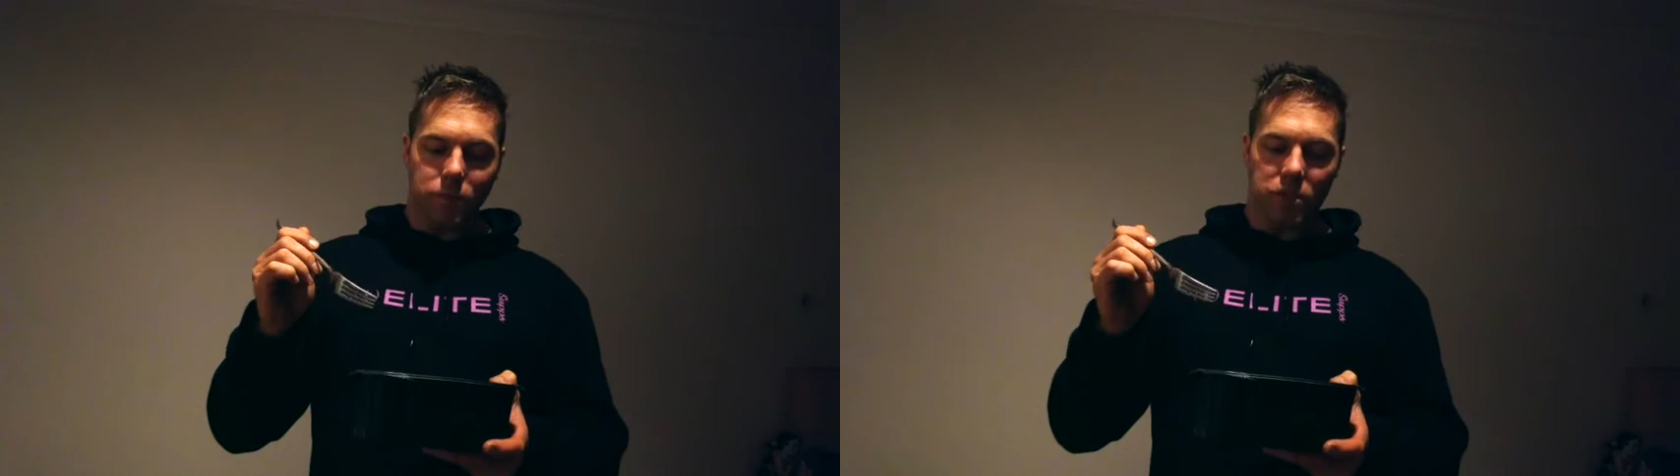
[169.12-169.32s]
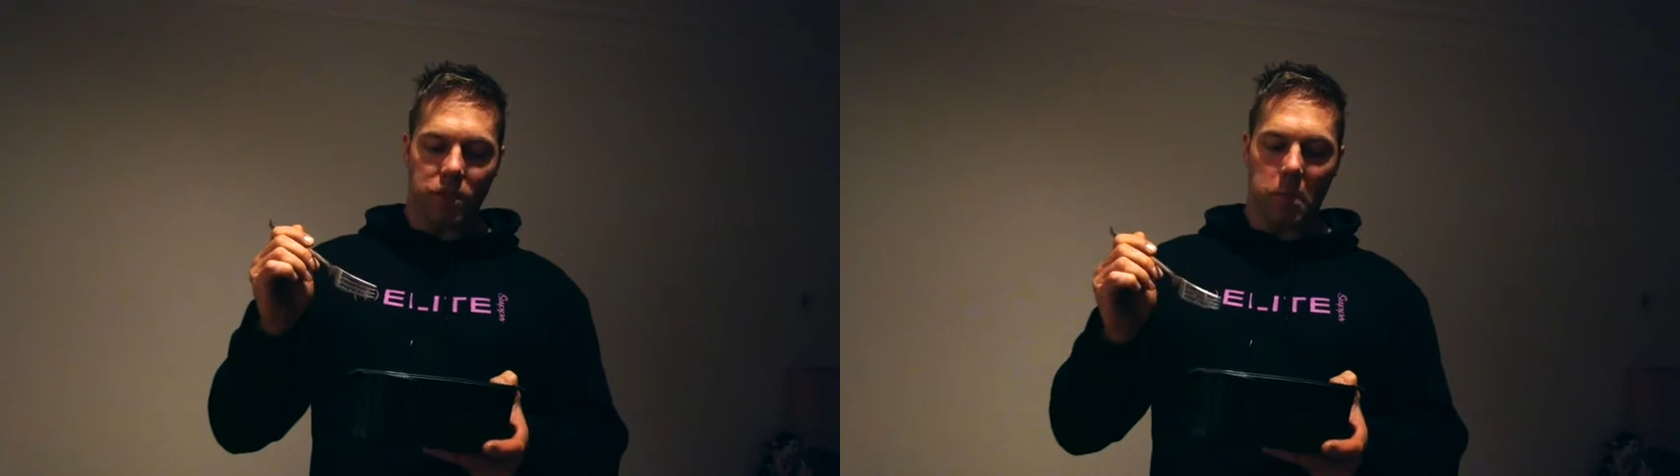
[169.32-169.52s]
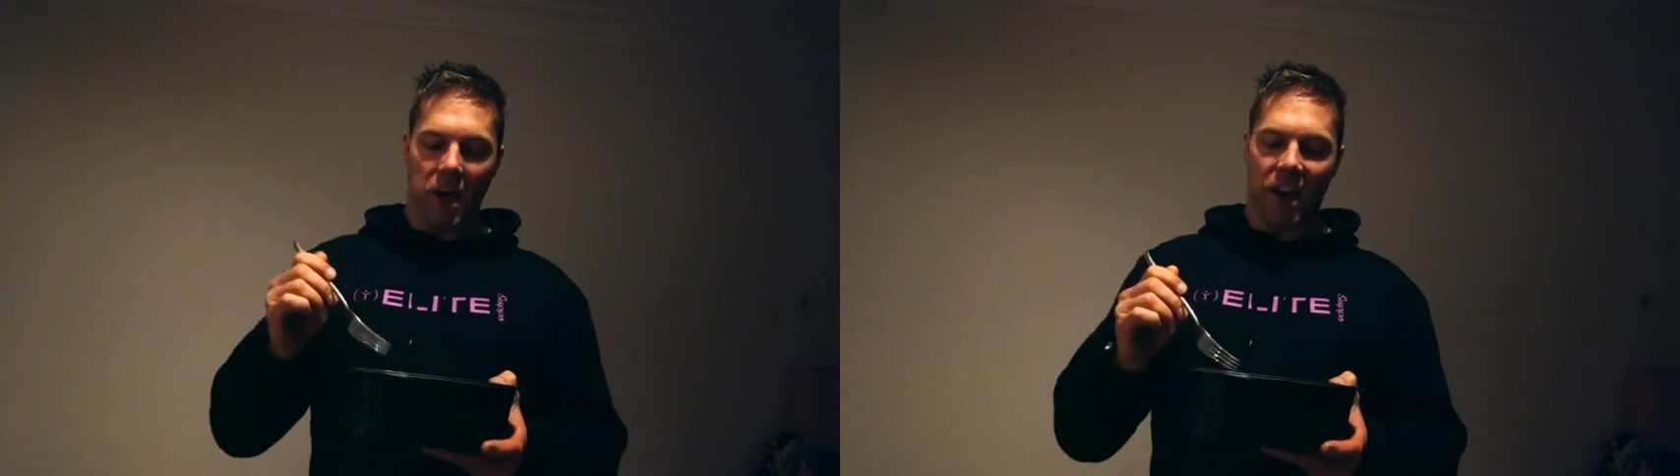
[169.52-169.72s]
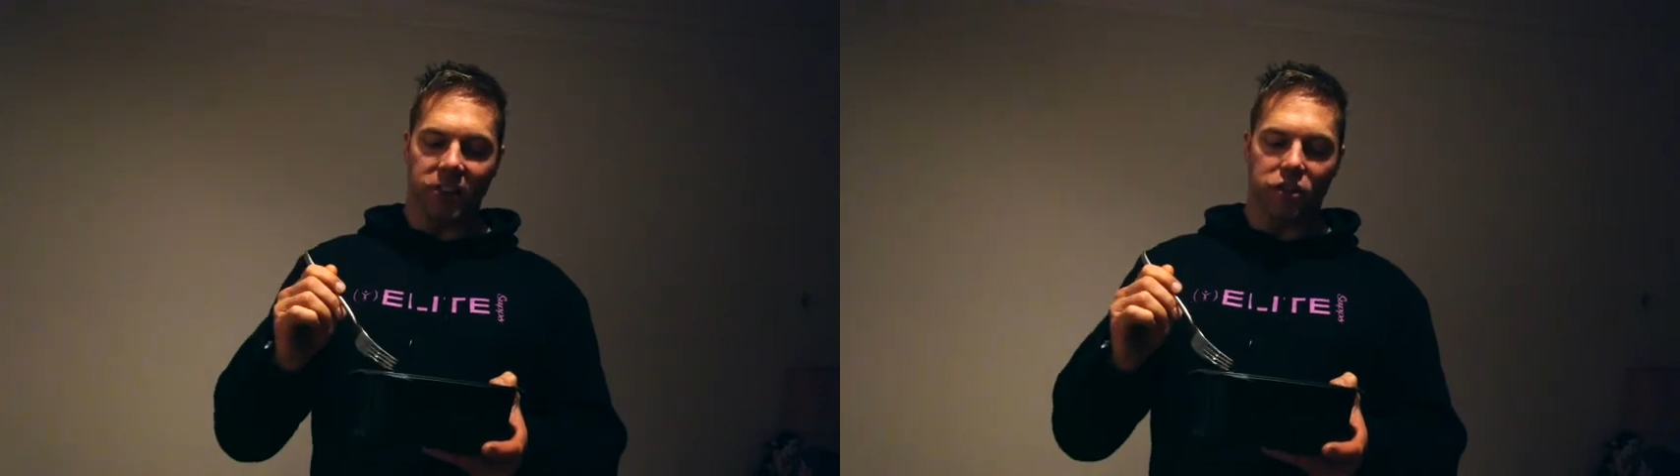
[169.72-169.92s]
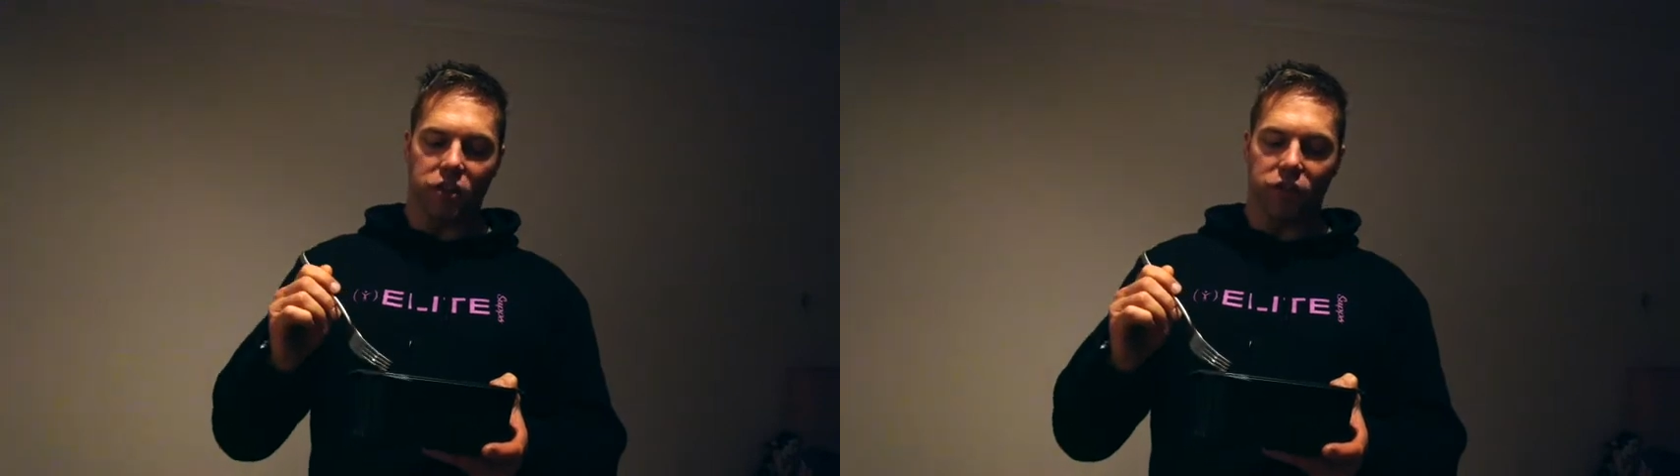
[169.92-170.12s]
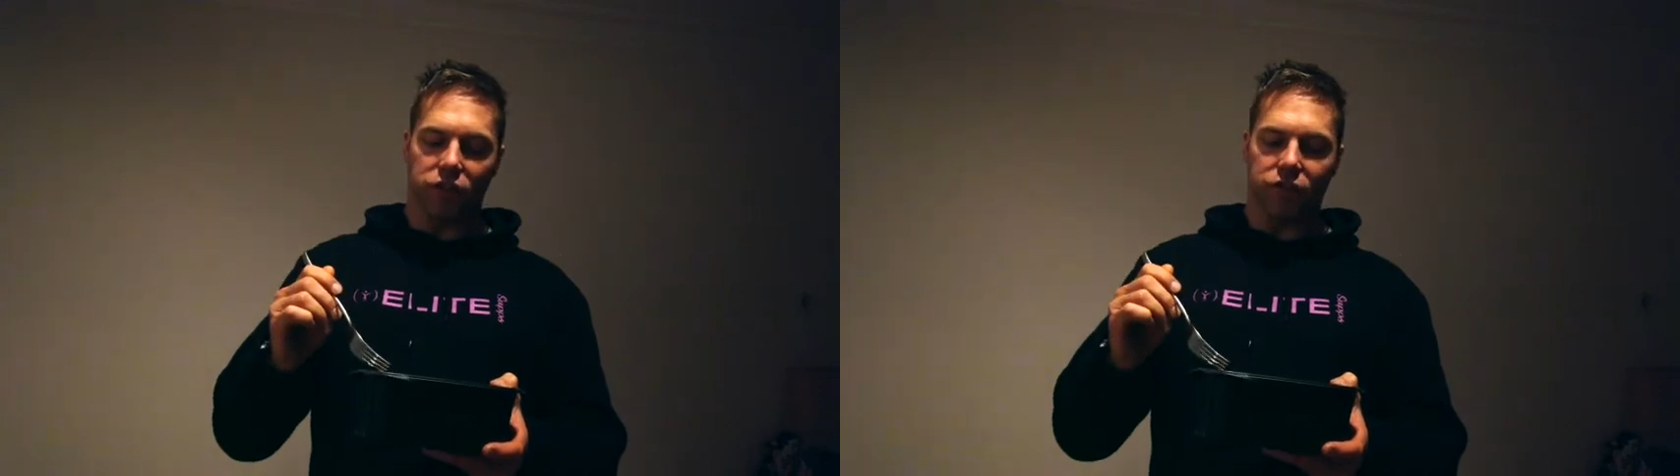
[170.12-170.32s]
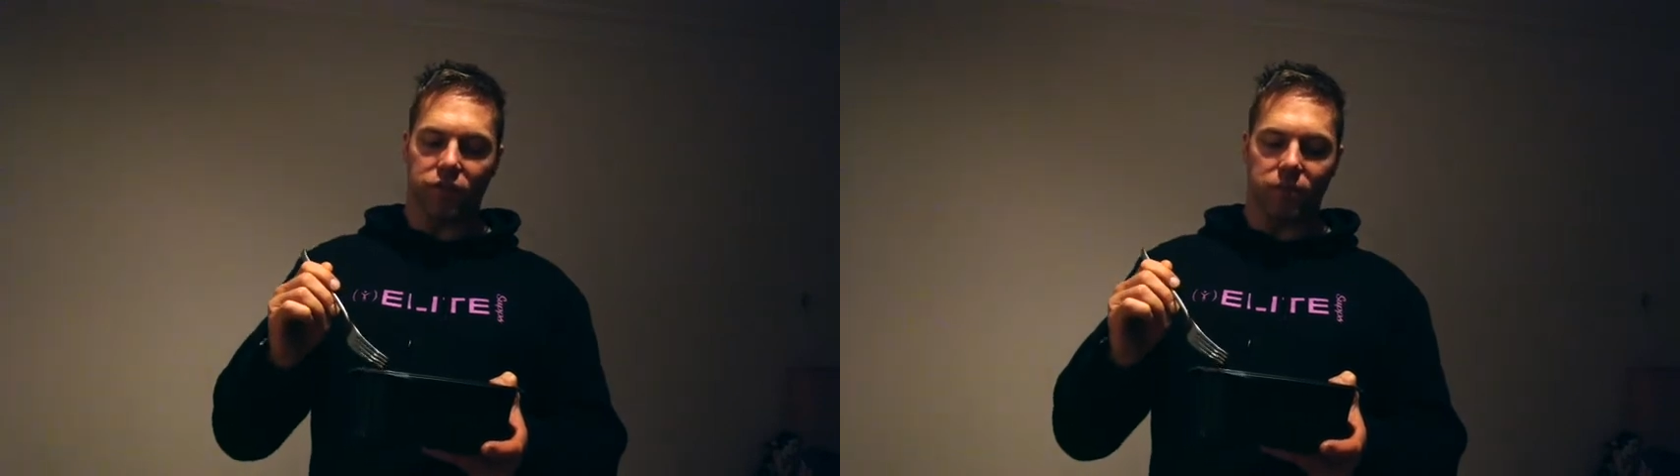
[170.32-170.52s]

the amount of